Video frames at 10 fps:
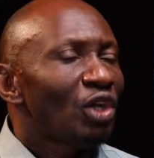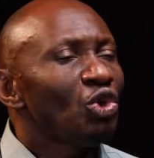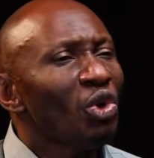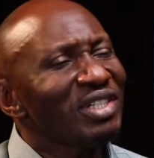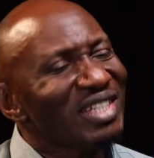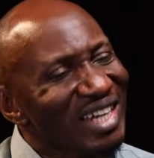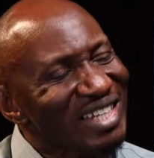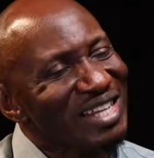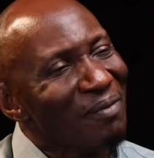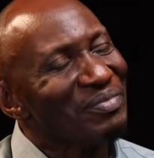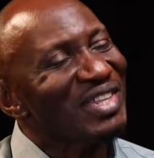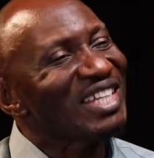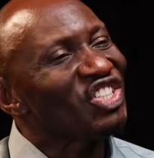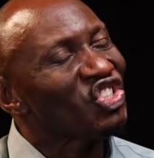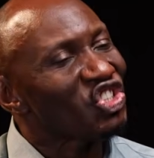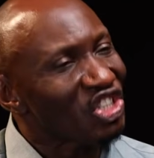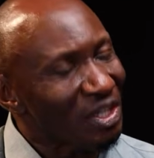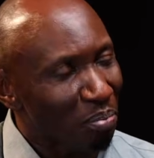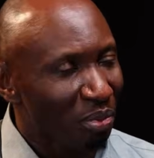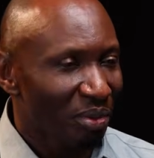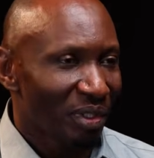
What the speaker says: don't take something cheap.